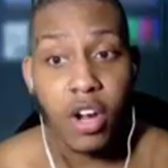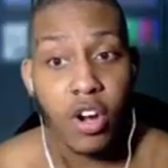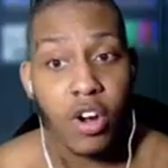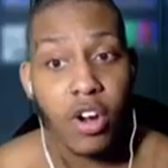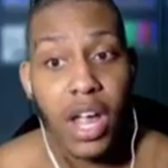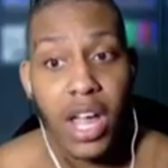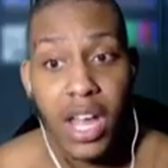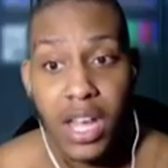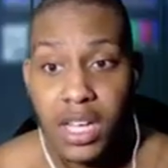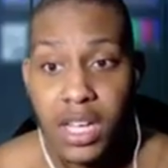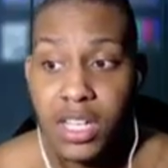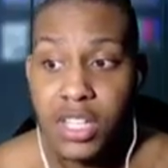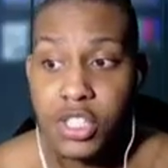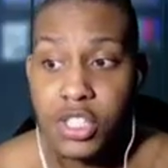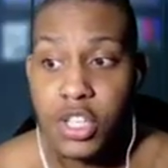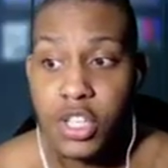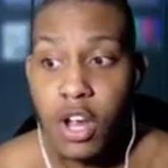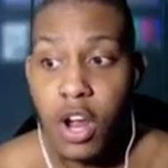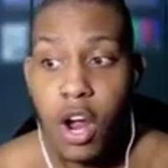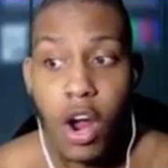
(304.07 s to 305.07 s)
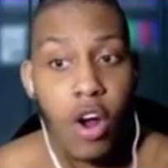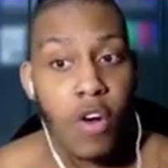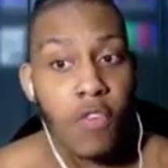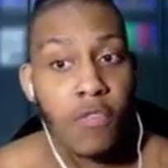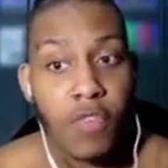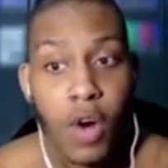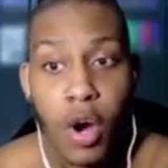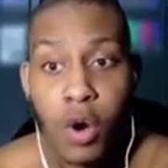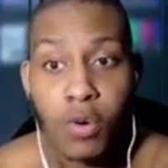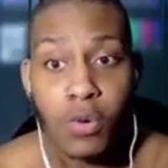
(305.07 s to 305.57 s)
her age, her
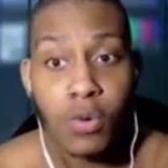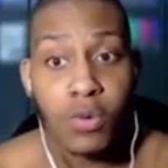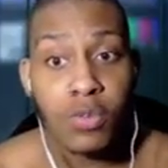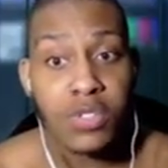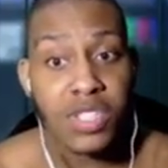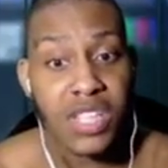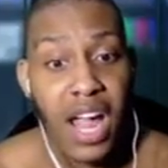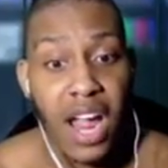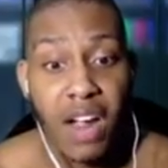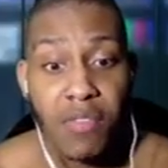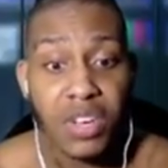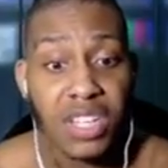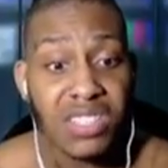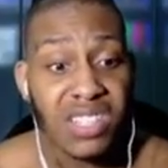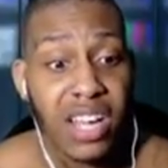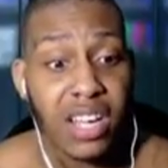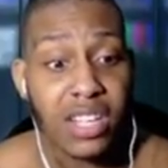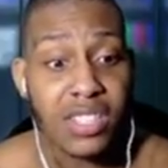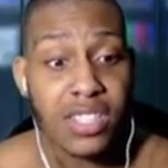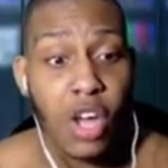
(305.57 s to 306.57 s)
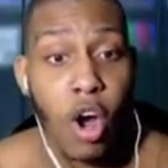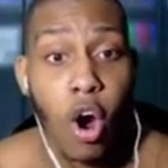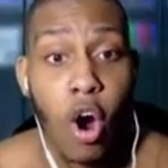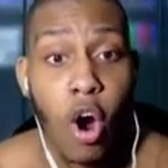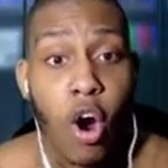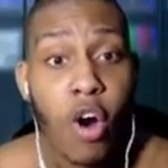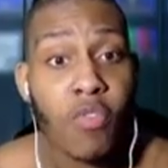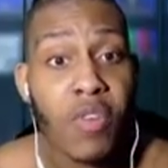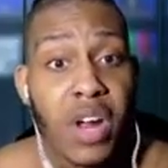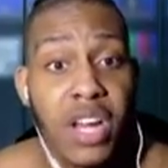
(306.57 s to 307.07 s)
vocals, everything is
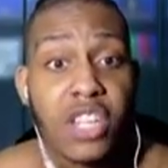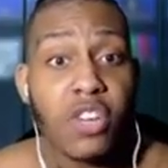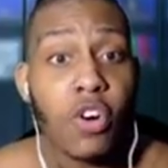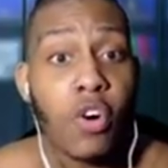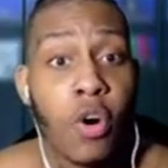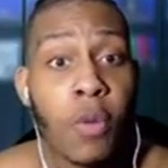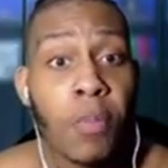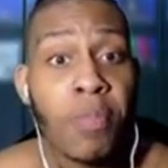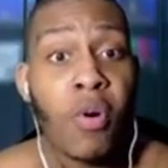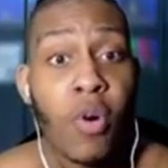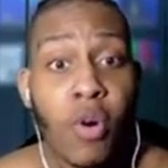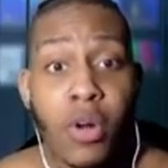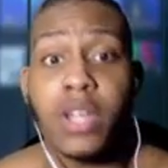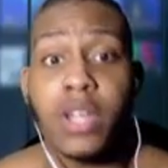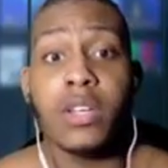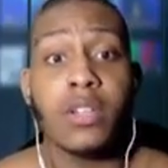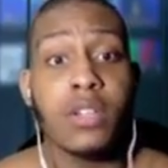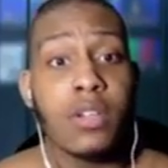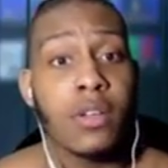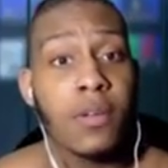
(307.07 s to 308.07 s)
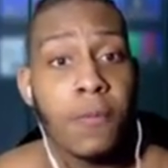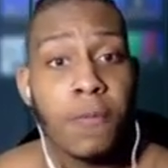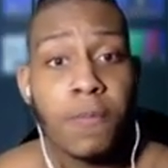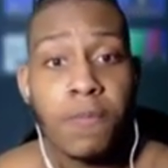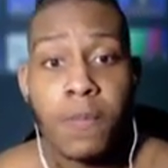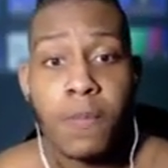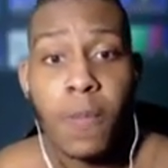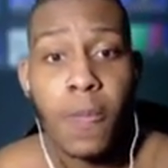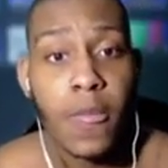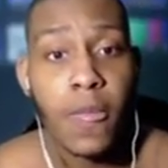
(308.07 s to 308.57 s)
already on point.
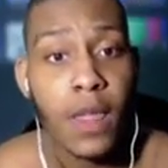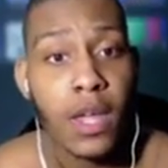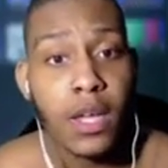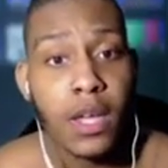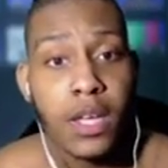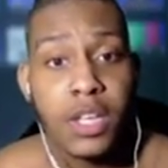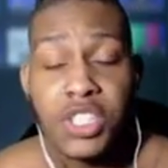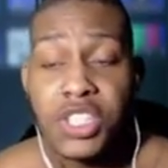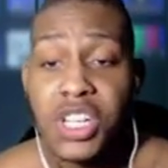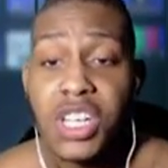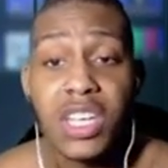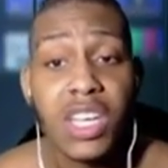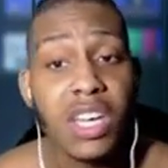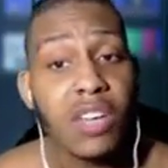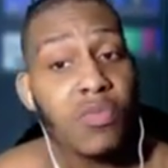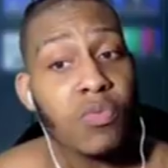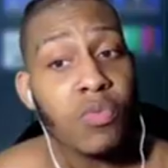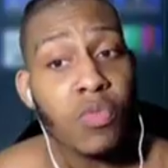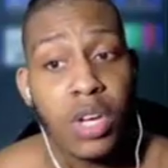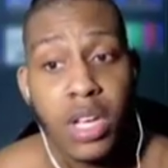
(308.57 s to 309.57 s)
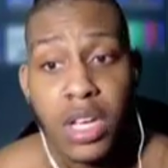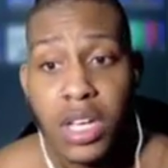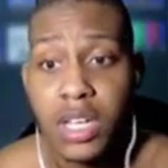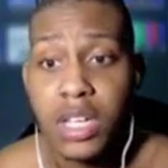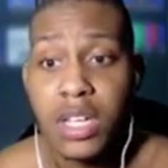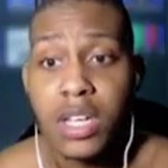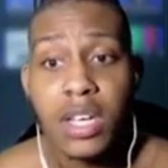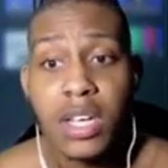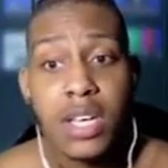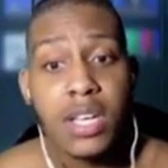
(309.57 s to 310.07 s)
She can
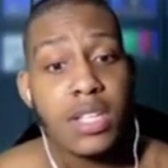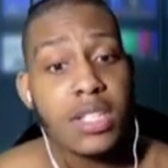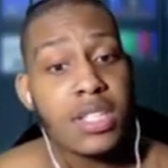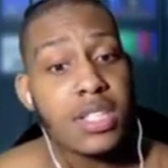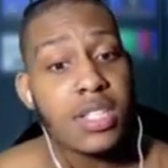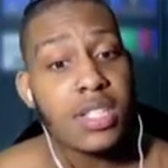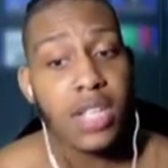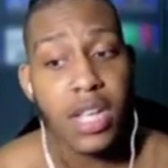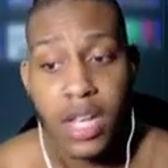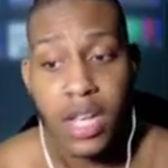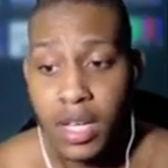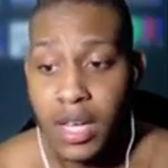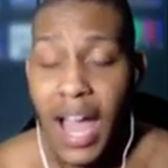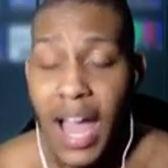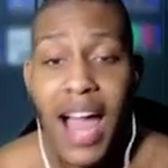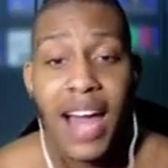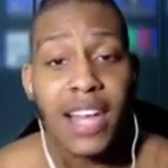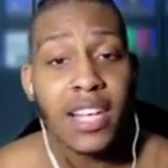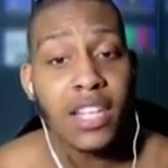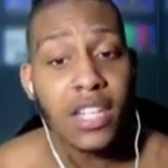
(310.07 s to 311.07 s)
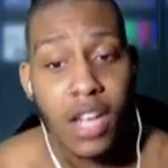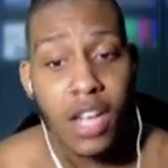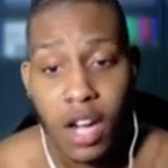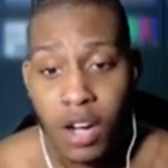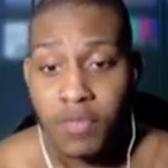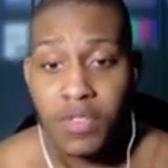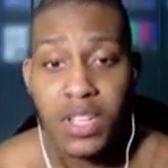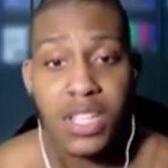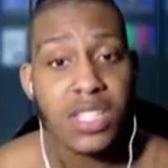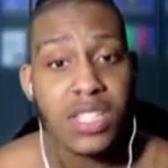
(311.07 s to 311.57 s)
really sing. I
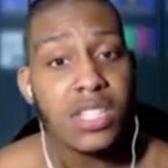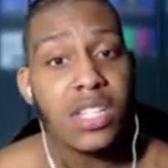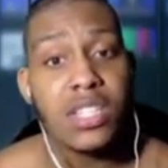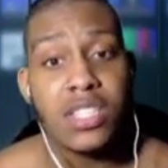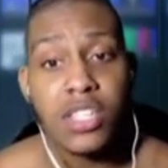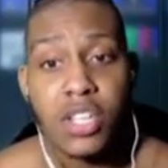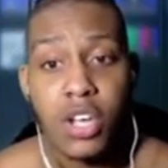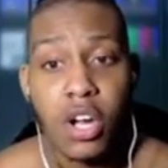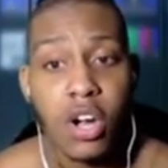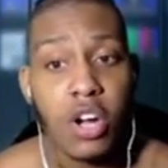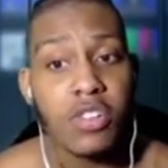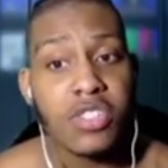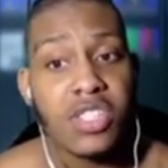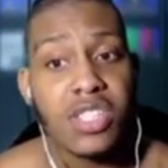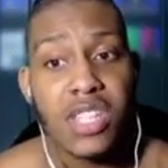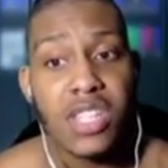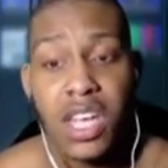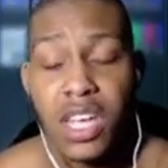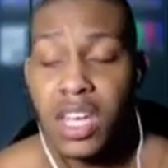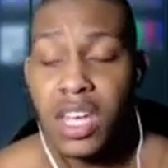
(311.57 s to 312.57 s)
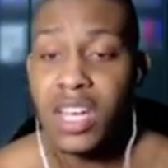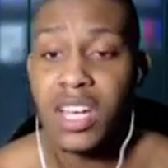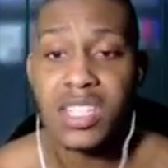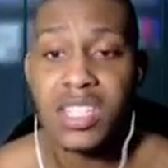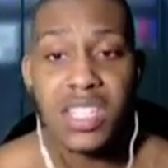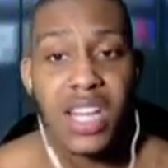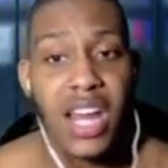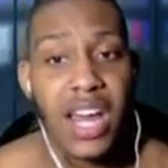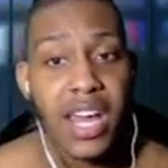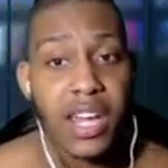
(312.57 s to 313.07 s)
love listening to her sing. And it's
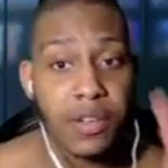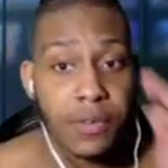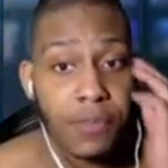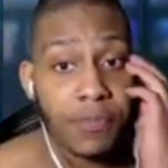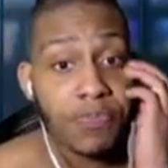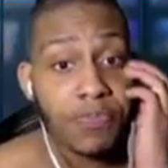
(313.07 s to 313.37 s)
like,